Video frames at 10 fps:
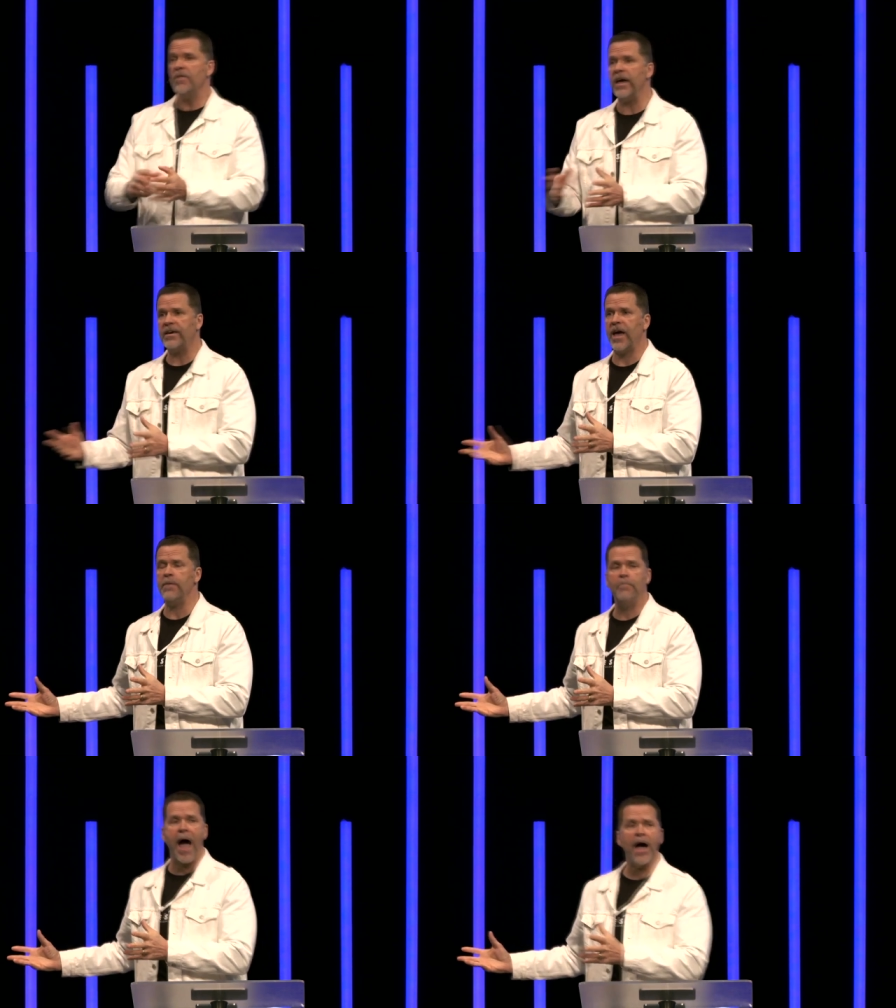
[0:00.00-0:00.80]
They
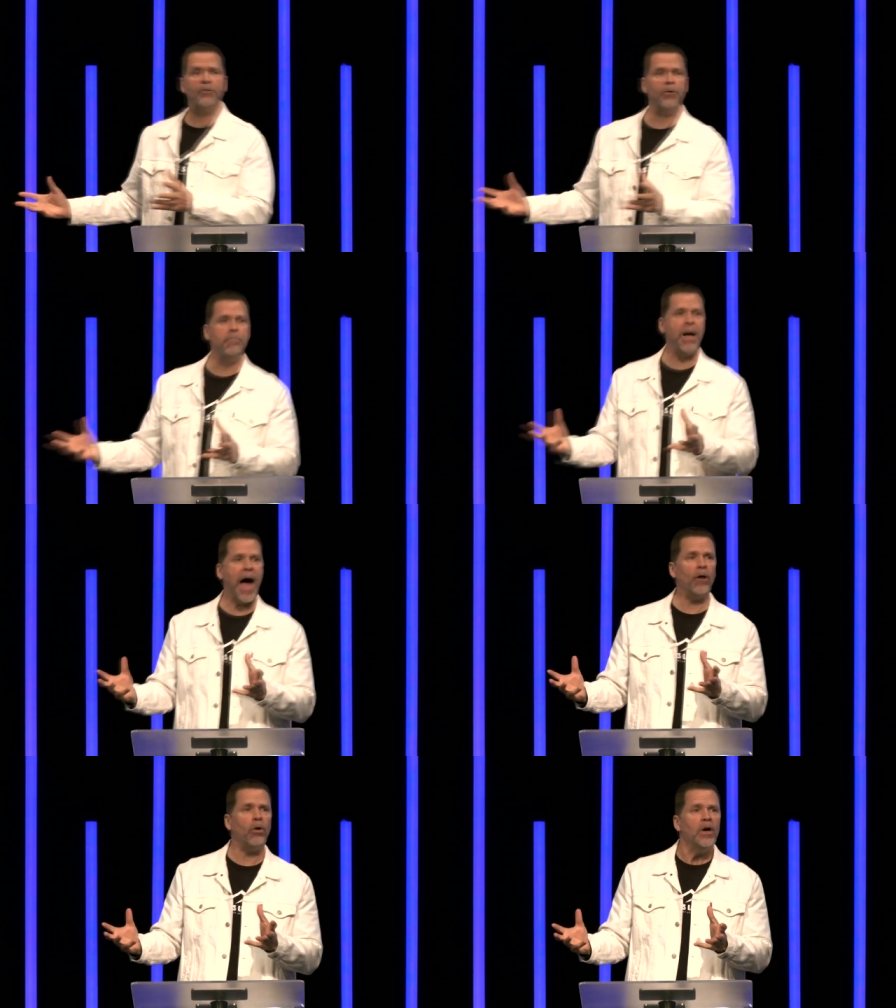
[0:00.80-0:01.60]
came back from
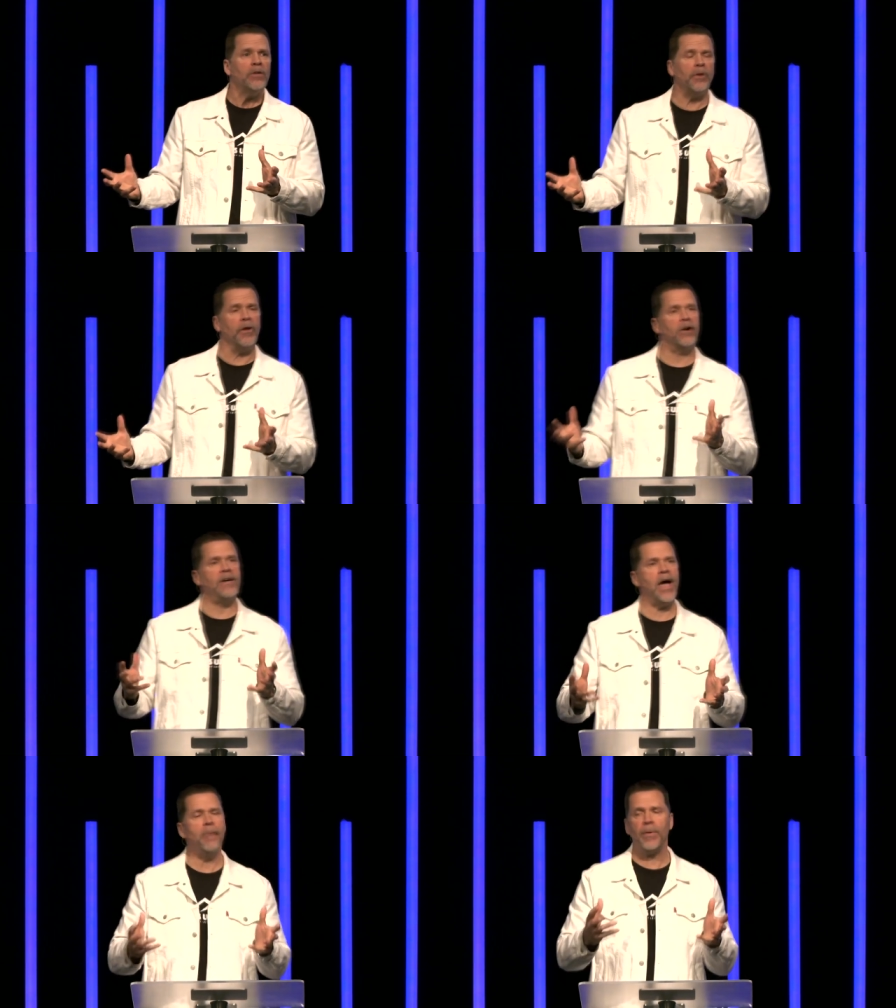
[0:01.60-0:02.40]
battle to their
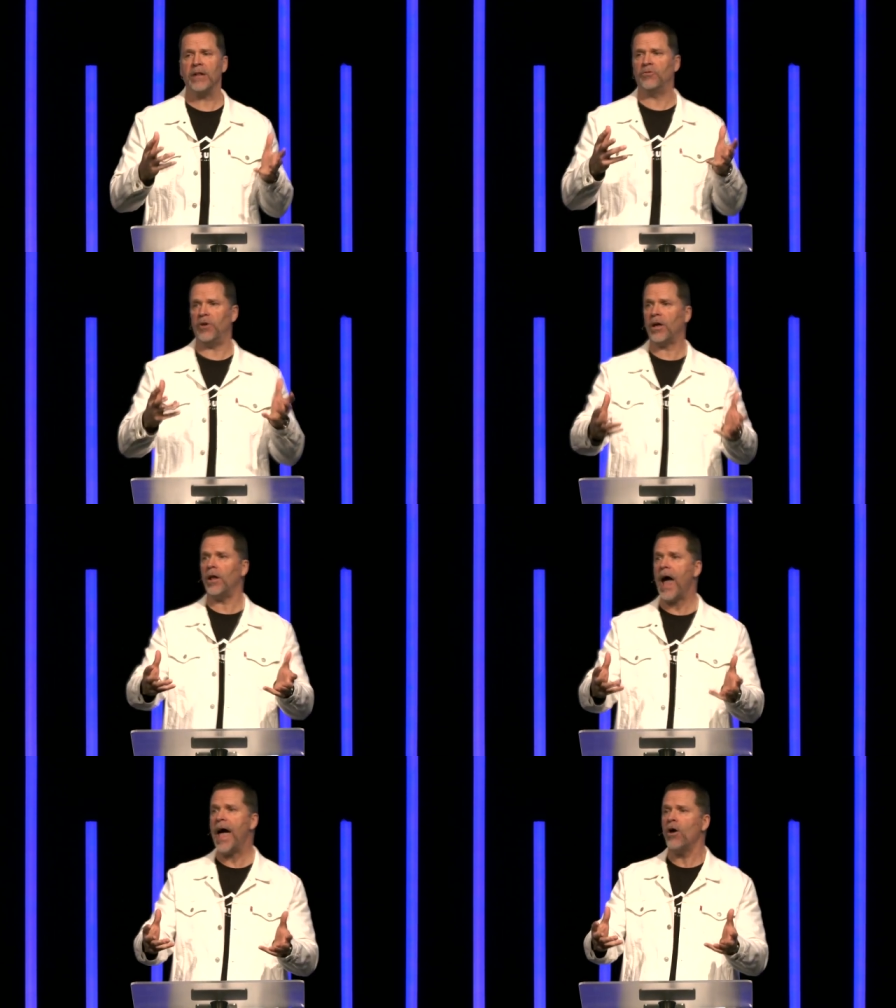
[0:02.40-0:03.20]
camp at
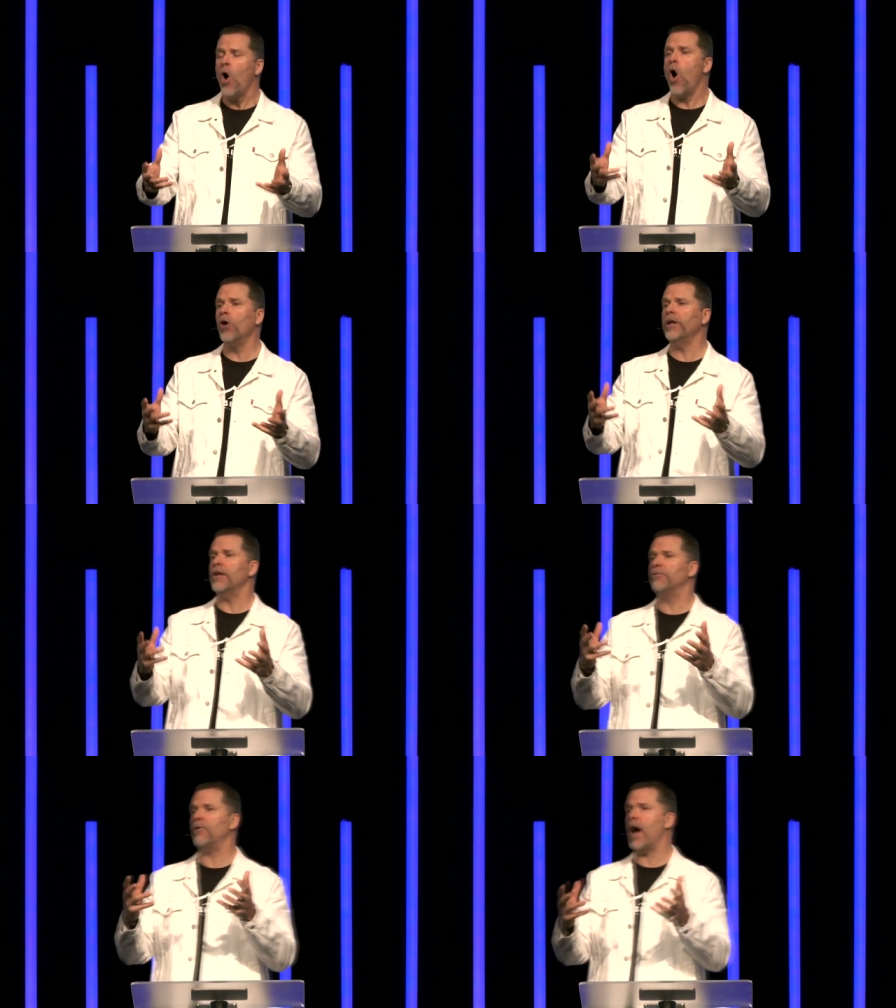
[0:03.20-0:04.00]
Ziklag only
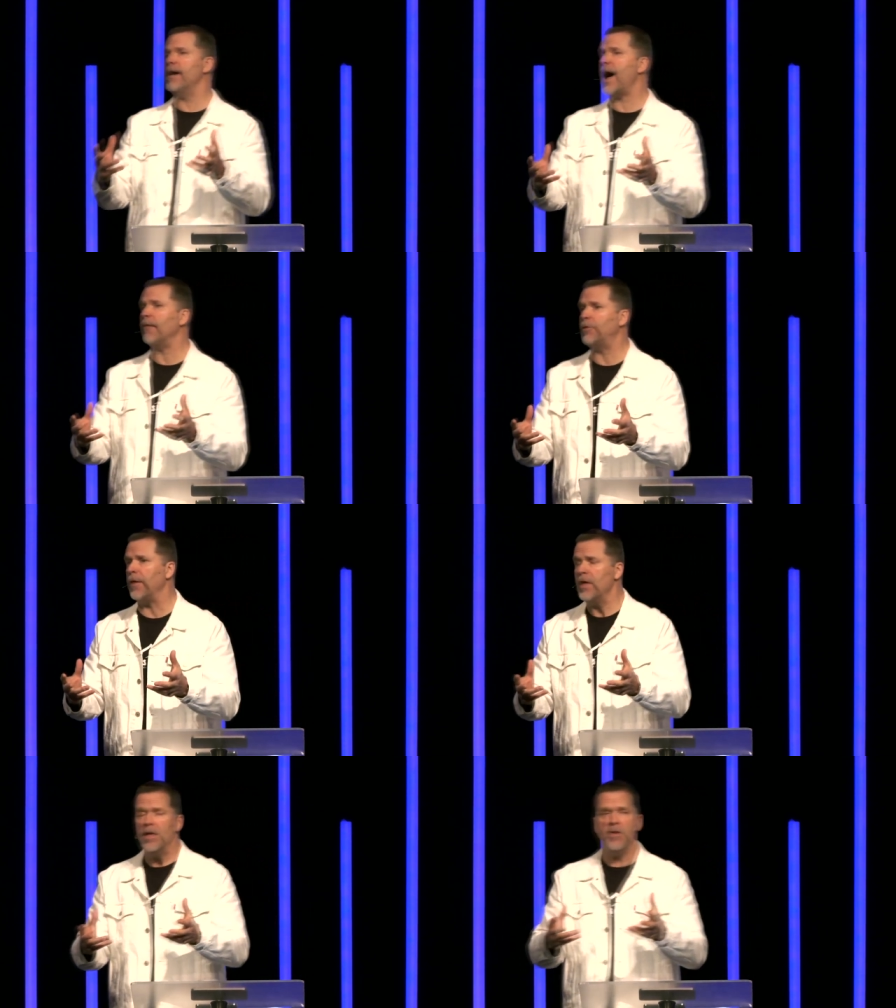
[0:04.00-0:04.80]
to find out
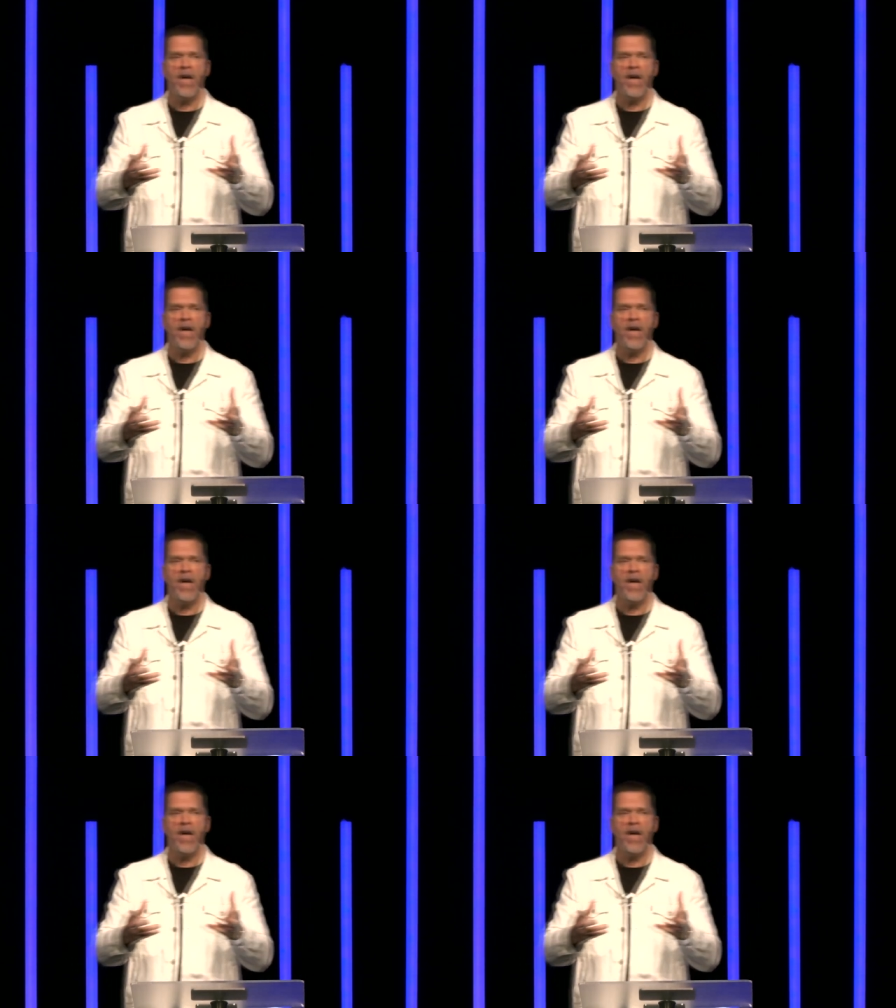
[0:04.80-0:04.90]
that